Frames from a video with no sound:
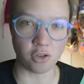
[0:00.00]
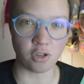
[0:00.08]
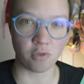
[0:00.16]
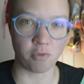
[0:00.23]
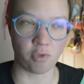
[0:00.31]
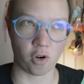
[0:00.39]

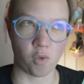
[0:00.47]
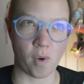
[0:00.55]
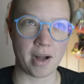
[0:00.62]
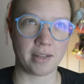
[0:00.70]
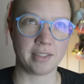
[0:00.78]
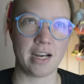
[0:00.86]
YouTube for a
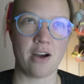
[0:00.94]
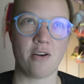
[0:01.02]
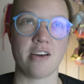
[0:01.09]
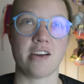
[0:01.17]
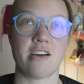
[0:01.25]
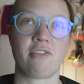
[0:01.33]
while
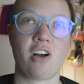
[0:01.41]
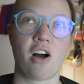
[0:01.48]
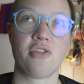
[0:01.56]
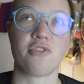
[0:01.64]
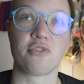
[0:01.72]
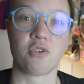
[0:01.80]
now, and I've
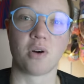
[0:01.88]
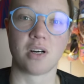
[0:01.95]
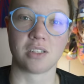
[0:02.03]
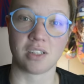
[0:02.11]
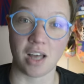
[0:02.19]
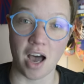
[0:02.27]
gone through
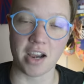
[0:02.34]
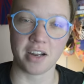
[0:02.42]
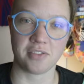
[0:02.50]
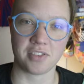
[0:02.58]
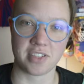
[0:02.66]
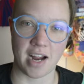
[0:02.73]
a lot
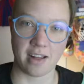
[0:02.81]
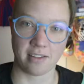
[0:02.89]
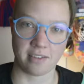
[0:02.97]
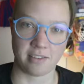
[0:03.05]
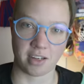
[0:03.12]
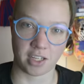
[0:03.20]
of
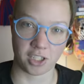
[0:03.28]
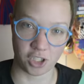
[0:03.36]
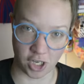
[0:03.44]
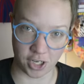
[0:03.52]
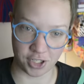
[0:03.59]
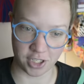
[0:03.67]
stylistic
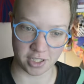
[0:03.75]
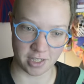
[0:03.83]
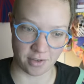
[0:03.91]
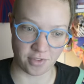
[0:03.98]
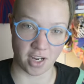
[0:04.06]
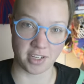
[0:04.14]

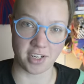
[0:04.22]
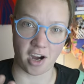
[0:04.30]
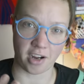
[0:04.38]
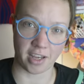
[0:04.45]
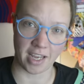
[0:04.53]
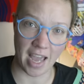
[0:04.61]
changes. I've done
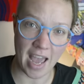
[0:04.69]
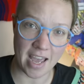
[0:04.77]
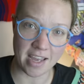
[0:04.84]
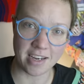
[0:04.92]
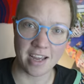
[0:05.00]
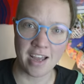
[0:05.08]
talking
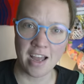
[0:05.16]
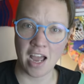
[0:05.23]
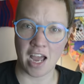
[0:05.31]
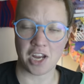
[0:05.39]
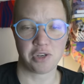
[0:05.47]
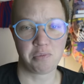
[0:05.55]
head,
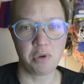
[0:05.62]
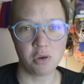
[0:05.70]
and